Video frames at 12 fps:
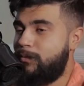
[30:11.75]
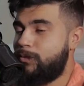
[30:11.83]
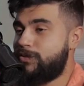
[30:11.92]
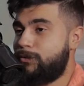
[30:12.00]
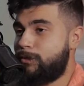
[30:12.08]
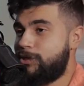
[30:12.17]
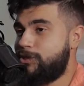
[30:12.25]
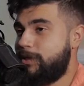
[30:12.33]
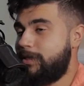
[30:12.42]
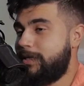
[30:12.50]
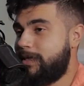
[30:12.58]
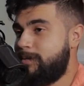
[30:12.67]
Was
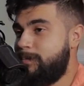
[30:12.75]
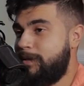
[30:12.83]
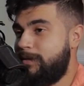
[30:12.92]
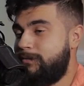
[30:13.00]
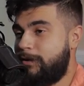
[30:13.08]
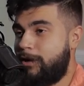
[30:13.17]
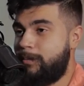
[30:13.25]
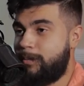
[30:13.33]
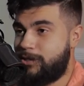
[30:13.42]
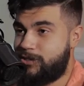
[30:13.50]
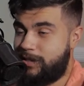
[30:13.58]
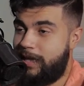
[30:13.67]
originally going to be very
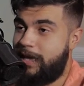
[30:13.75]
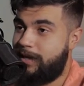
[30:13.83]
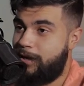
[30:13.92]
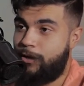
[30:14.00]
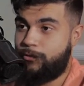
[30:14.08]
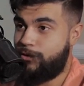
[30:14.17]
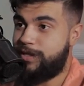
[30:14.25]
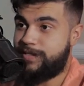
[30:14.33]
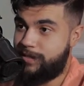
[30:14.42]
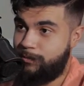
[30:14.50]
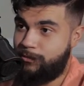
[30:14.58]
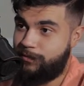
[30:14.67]
much like other
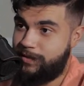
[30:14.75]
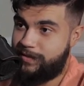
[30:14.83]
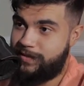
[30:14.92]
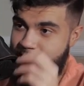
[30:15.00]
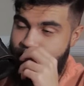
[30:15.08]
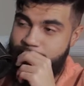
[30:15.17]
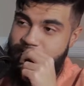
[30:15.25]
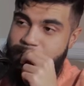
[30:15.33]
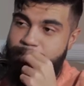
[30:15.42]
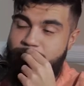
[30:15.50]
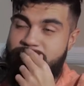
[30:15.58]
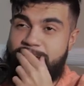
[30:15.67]
Disney movies. It was,
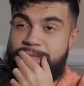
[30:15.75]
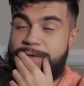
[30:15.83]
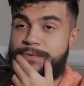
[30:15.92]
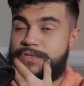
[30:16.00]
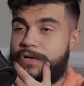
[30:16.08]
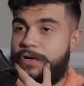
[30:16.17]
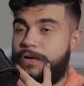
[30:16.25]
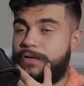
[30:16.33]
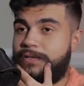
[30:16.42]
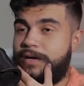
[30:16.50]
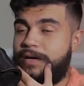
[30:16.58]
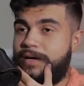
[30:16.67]
a, it was, I think it was
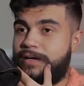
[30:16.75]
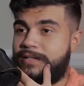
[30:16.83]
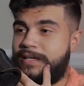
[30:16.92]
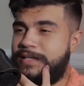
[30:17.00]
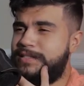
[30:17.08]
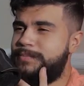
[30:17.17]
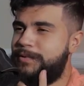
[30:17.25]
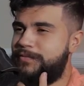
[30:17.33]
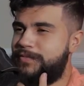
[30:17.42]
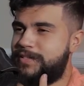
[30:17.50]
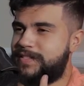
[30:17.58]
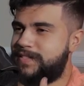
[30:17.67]
called uh, Kingdom
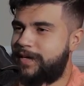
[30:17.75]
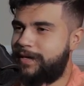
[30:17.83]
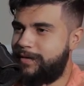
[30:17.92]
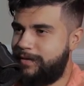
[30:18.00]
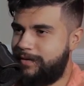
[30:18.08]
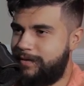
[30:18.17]
of the Sun.